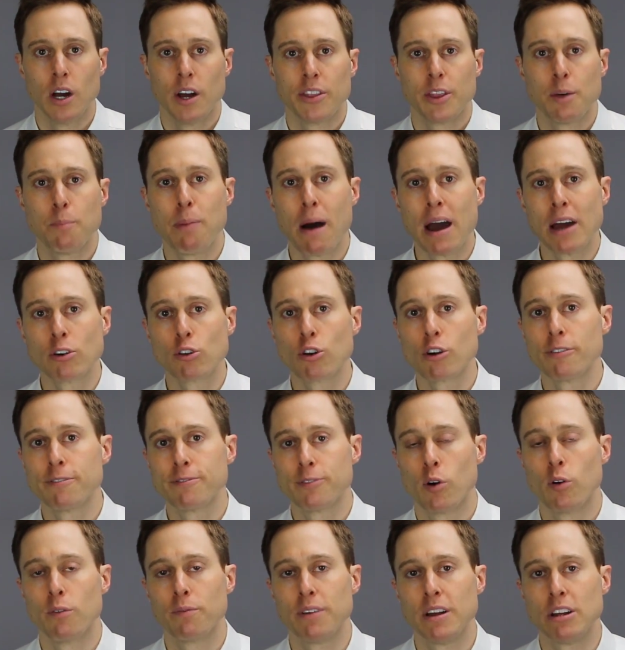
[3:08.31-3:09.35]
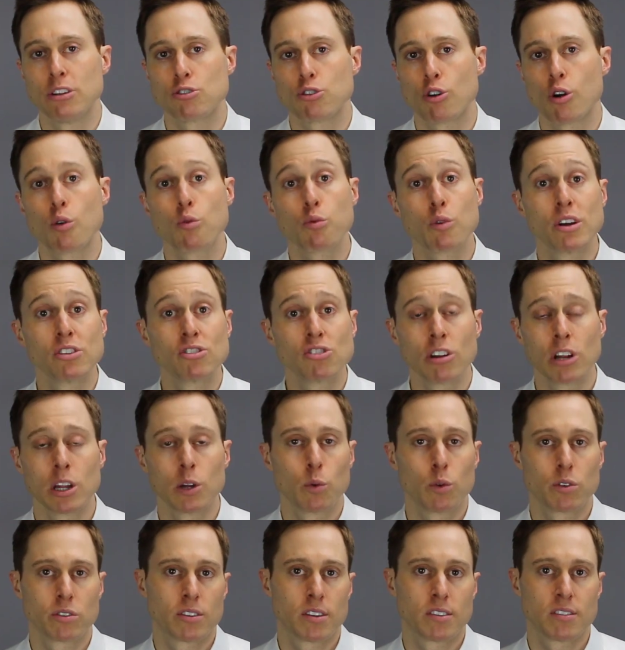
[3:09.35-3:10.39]
The binaural phone feature originally
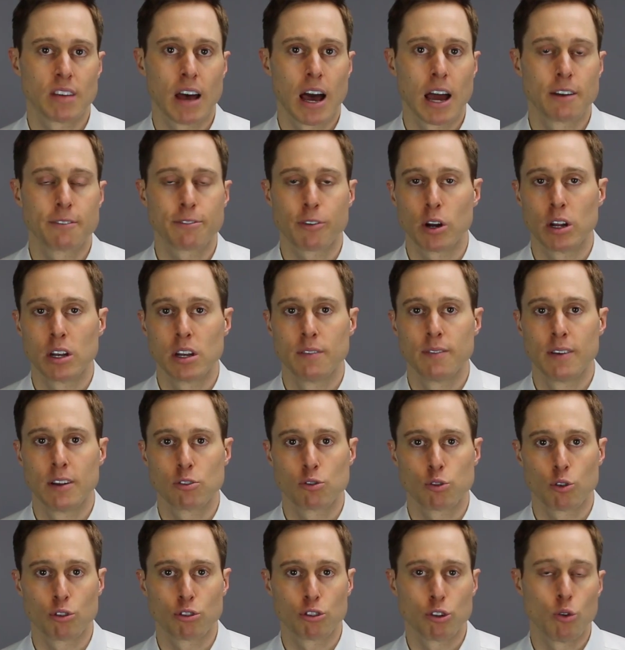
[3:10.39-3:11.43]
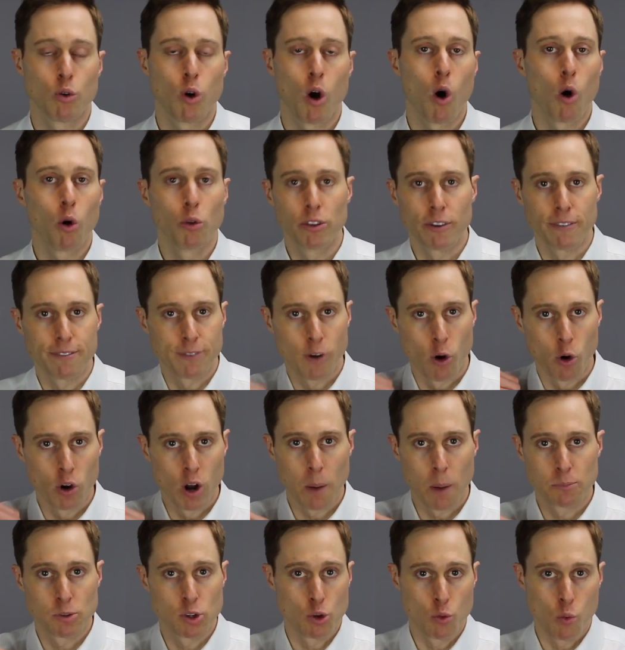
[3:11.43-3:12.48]
was designed for individuals who hold the phone
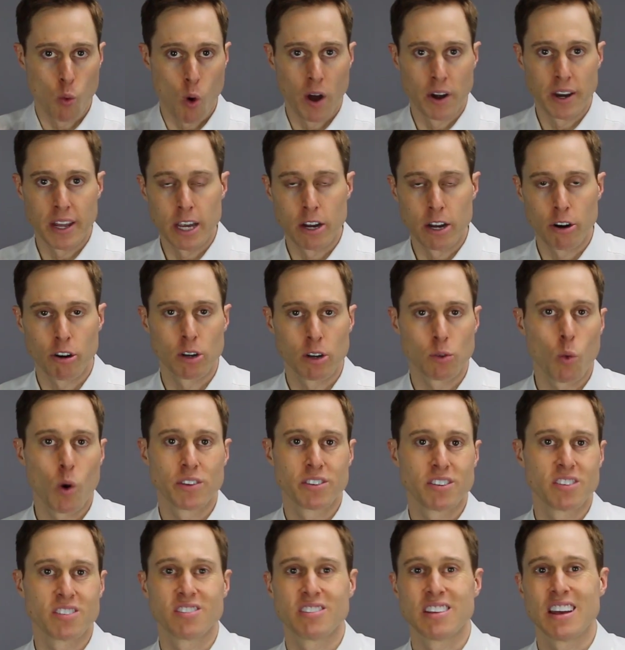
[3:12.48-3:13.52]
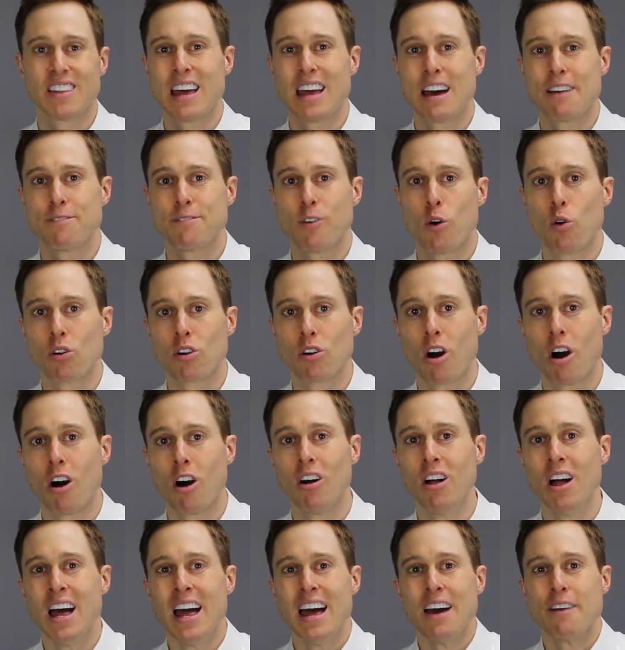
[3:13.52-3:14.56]
up to one ear and want to send that phone
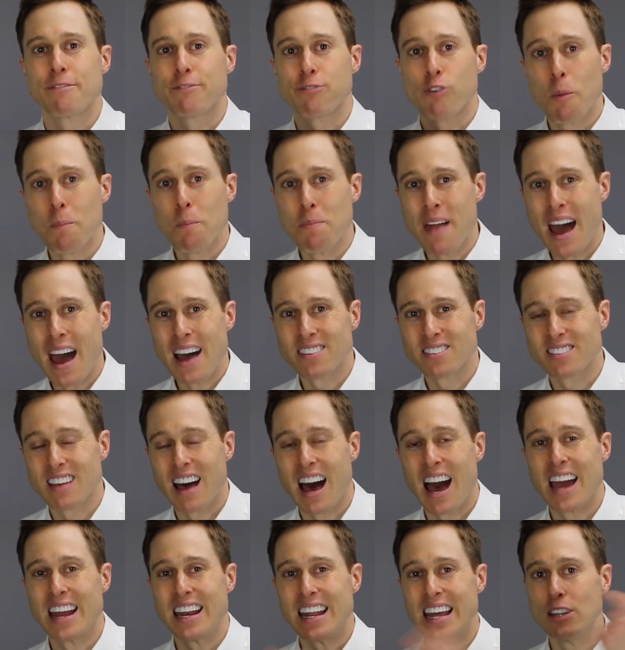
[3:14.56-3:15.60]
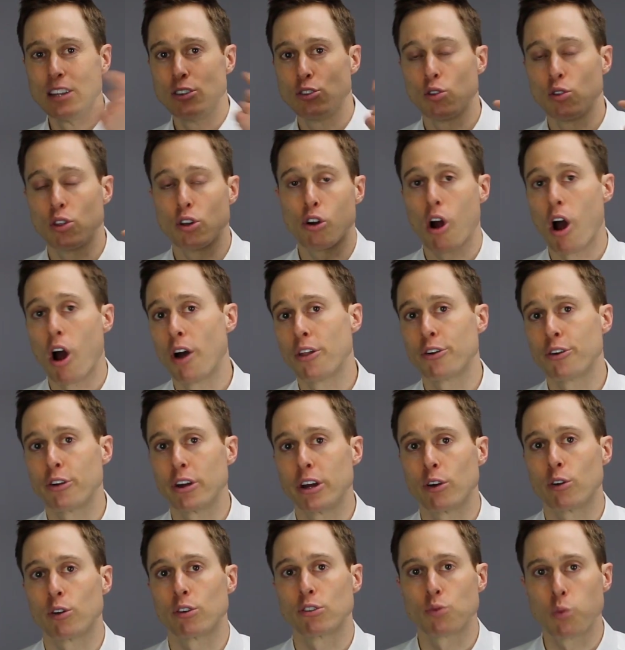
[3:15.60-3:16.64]
call from that side into their other
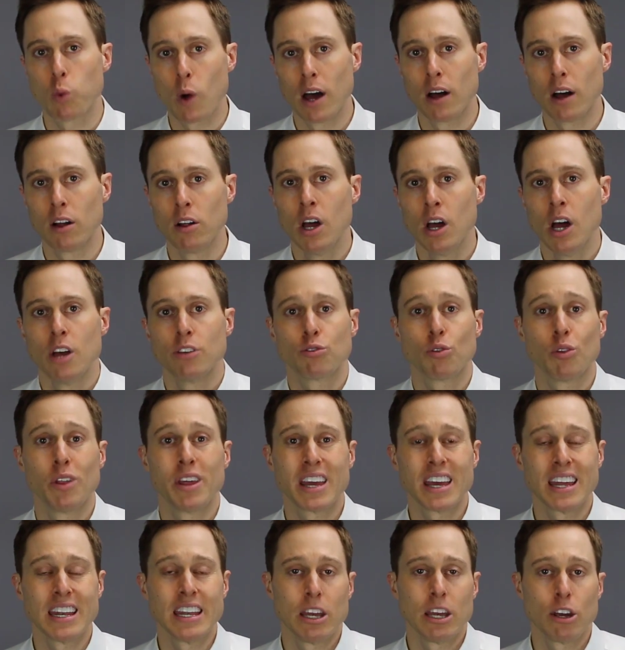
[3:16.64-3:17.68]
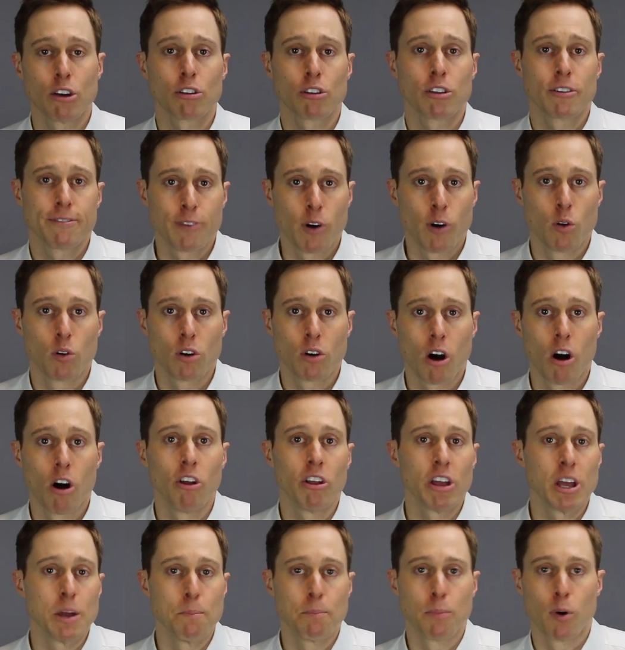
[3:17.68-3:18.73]
ear as well, so they can hear the phone call
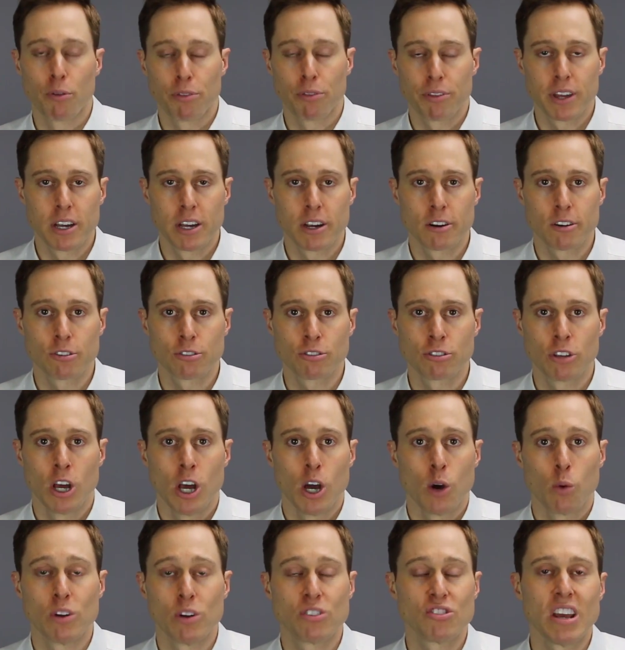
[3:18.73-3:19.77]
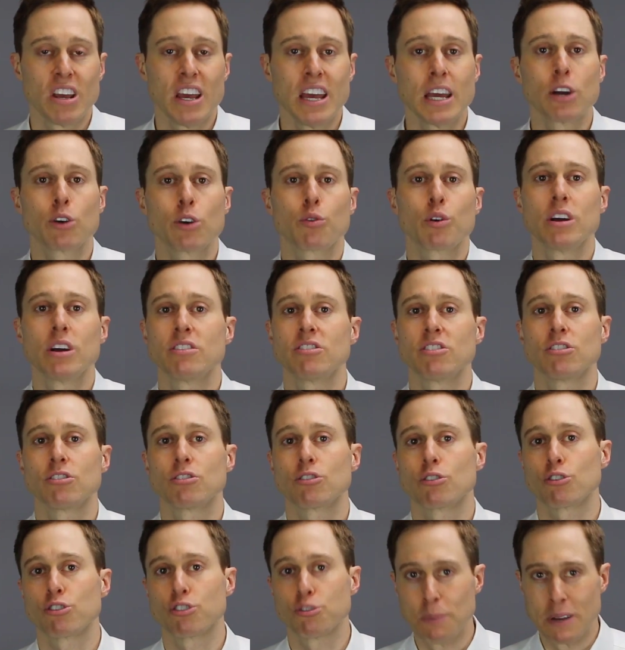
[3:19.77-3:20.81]
in both ears, which increases
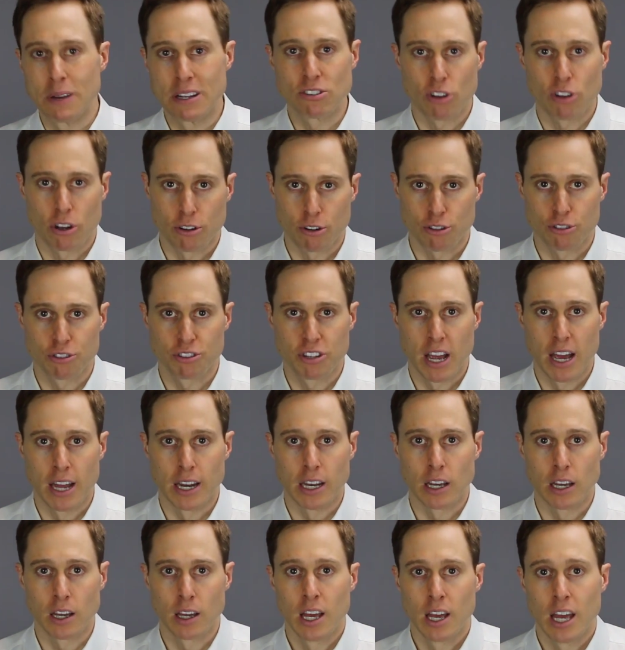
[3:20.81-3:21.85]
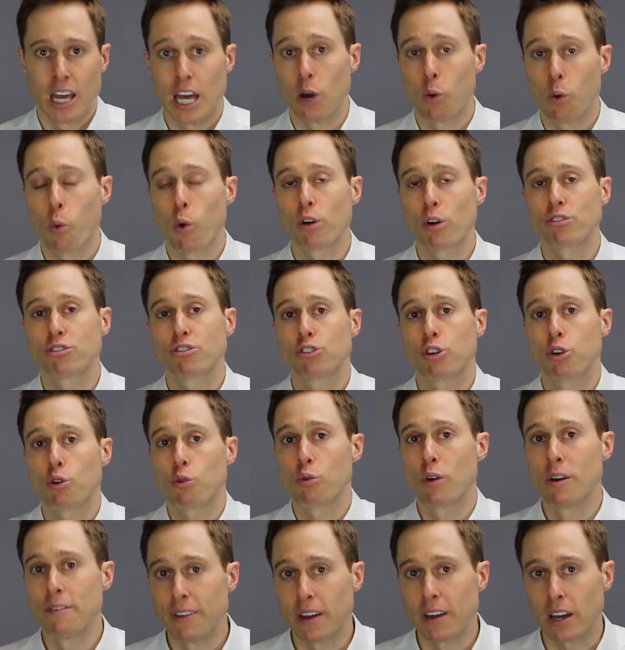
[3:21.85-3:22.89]
their speech understanding. It works
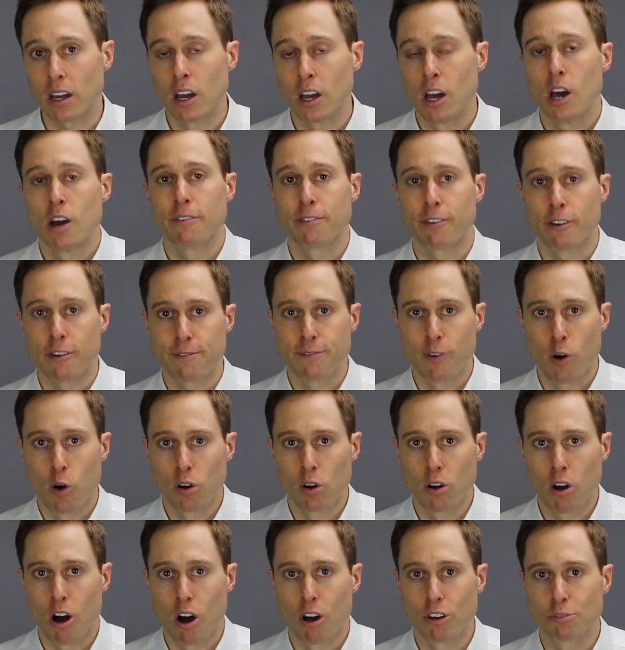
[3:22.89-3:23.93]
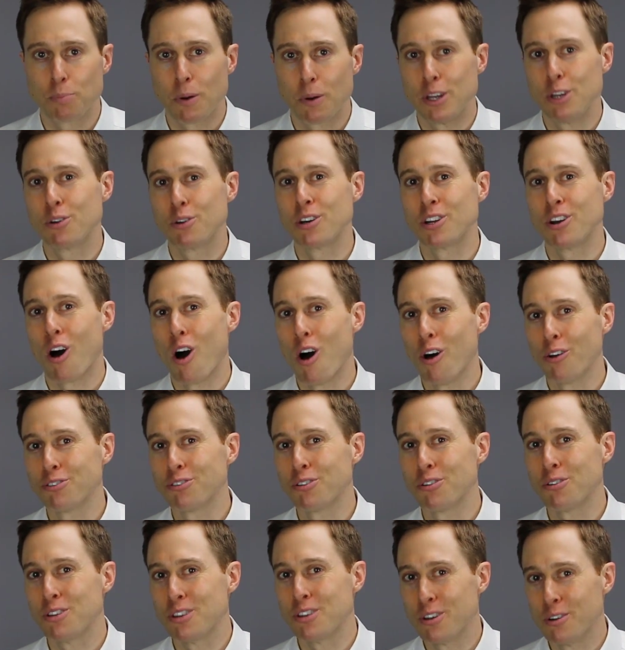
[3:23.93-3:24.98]
terrific for phone calls, but you can
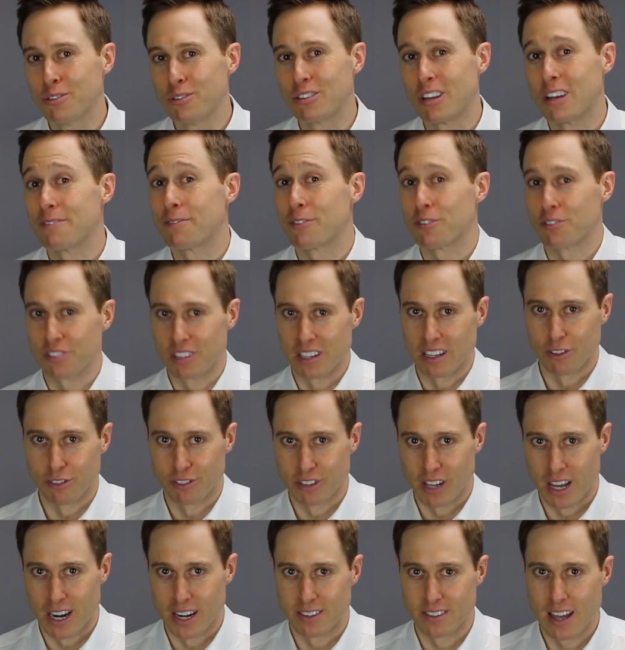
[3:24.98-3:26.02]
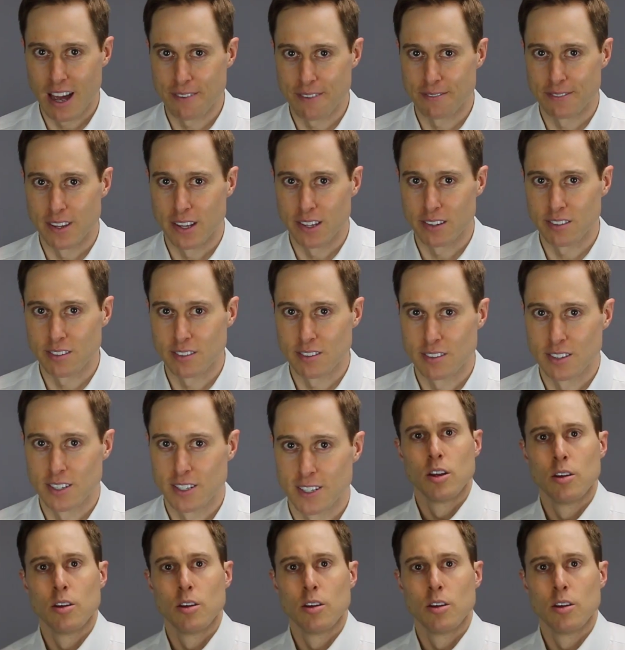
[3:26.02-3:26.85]
also use it for single-sided deafness.